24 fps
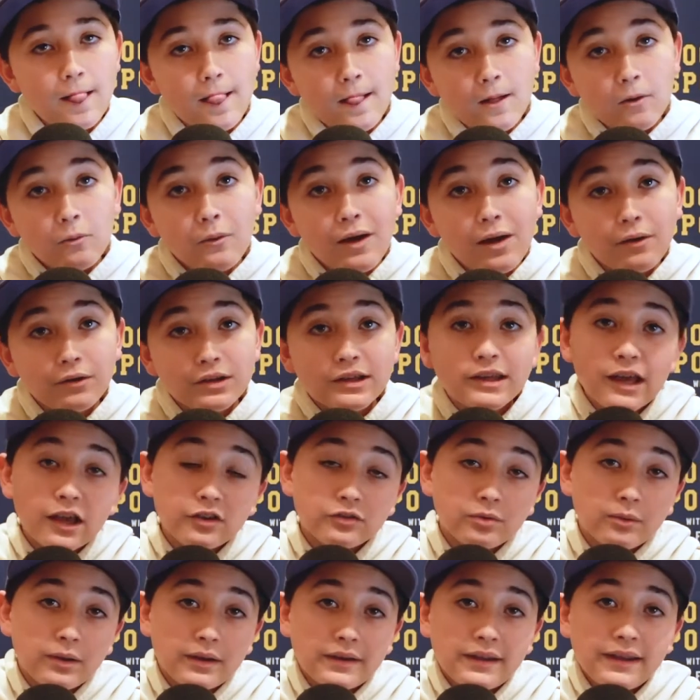Well, guess
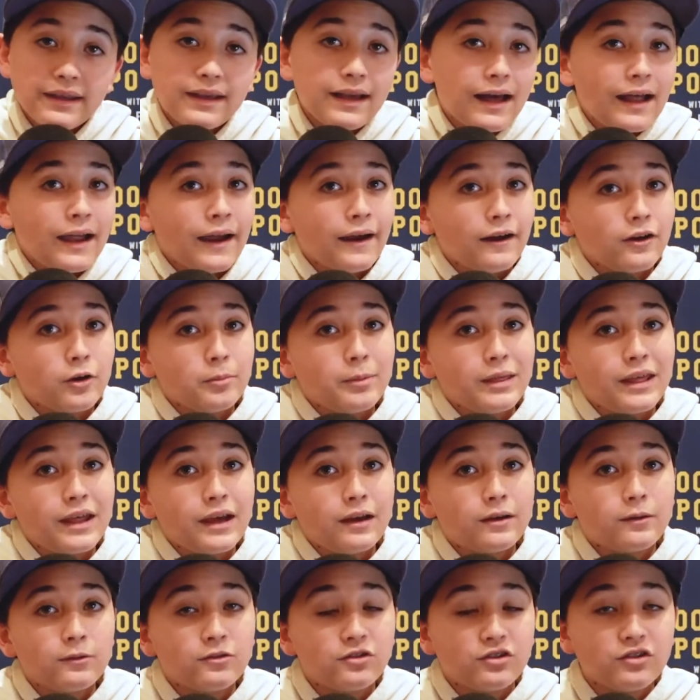what? He got hired to be the
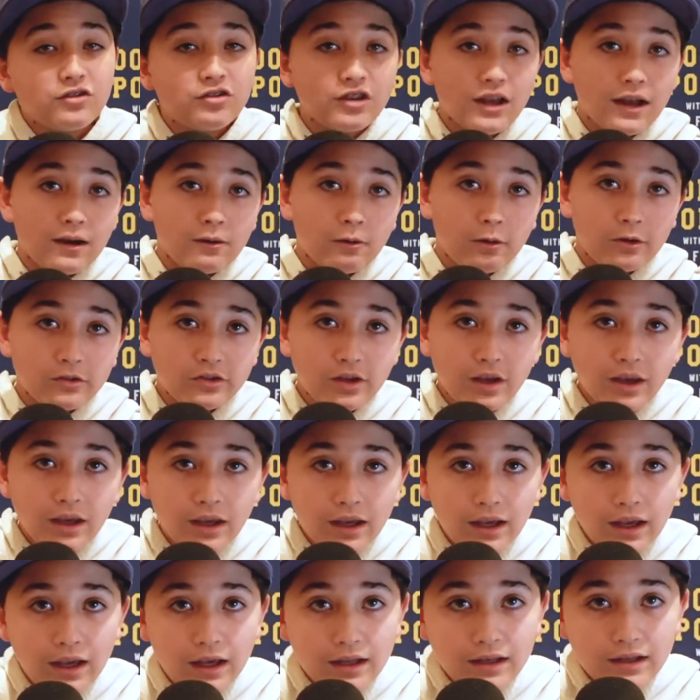head coach of the Jaguars,
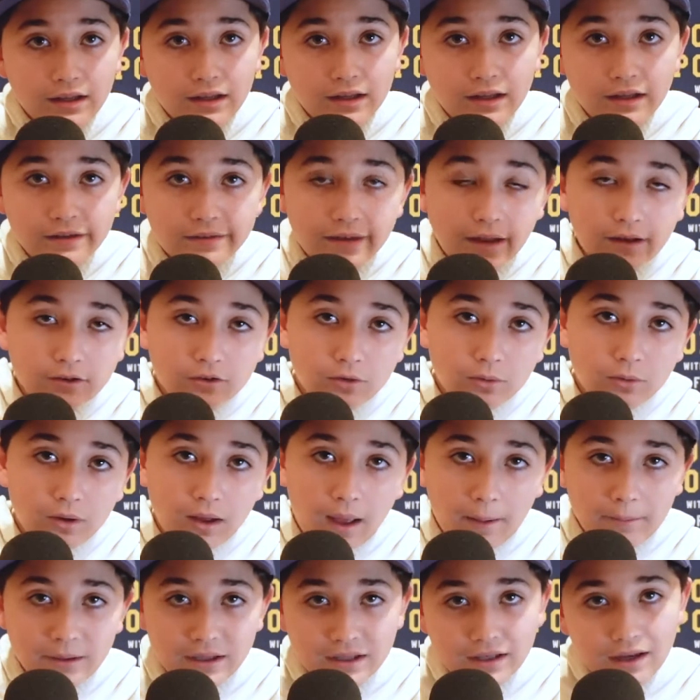and he's not too.
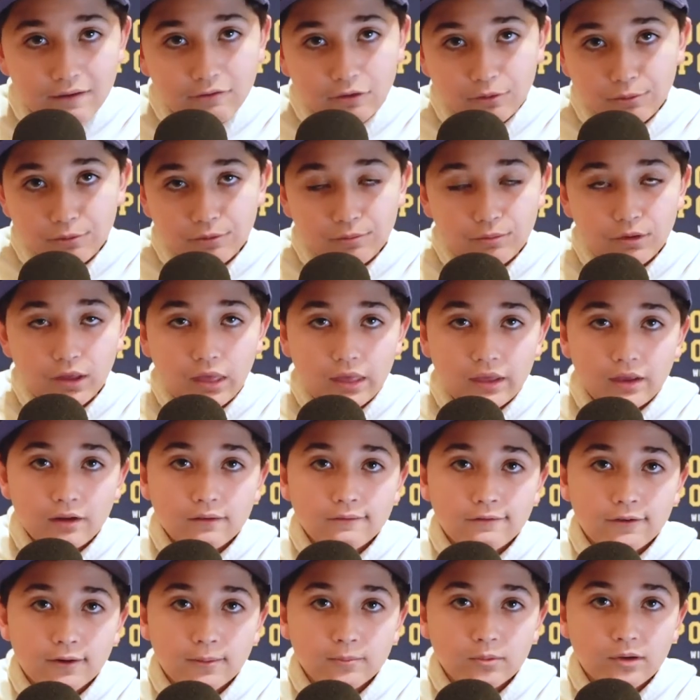I mean, he never really
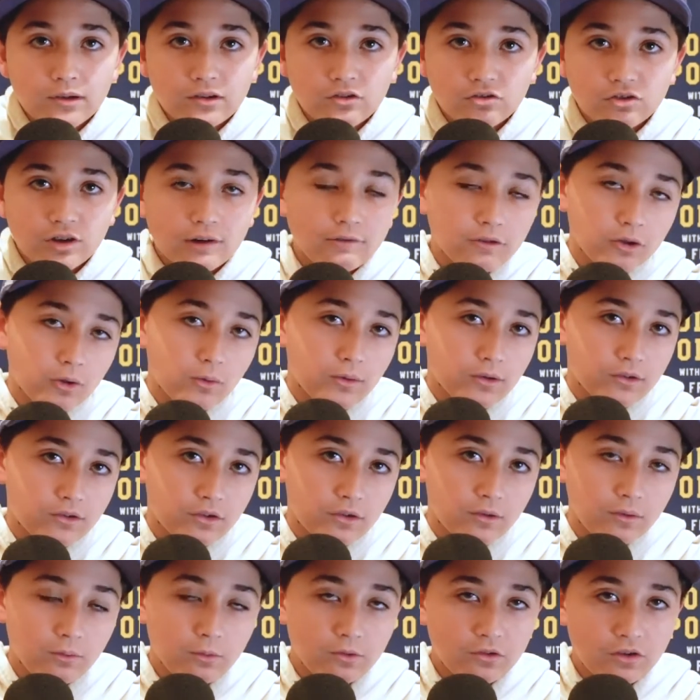confirmed it's Trevor Lawrence
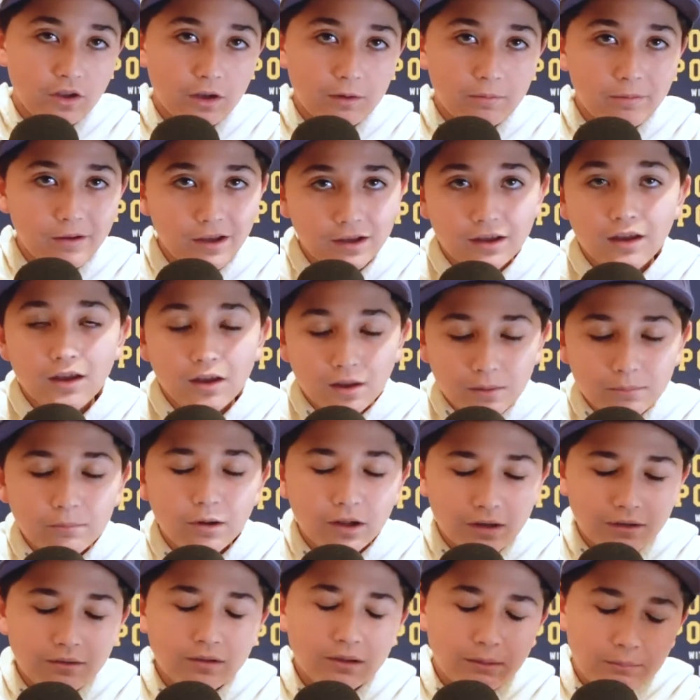who's going to pick,
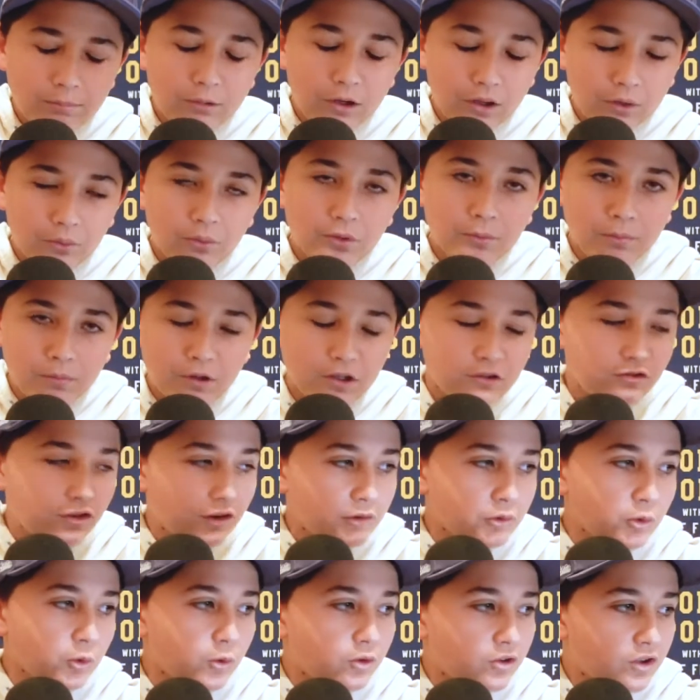but he probably will pick
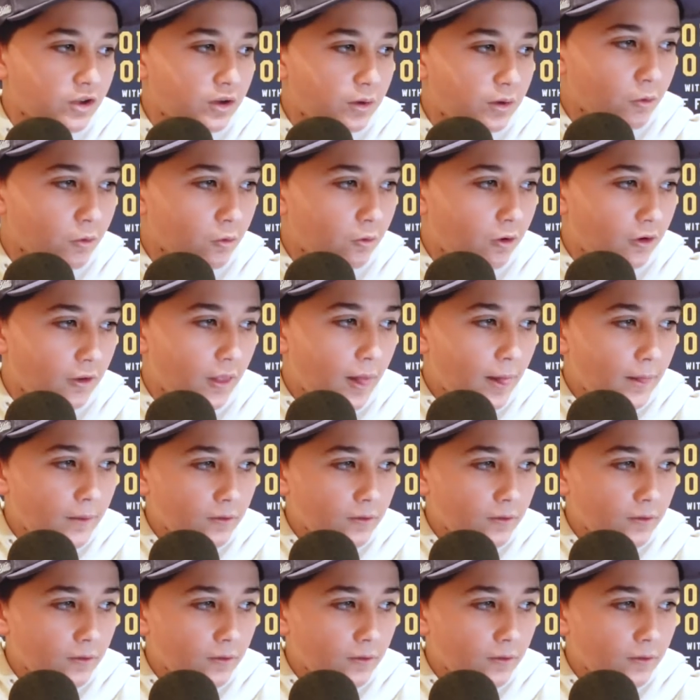Trevor Lawrence at 1.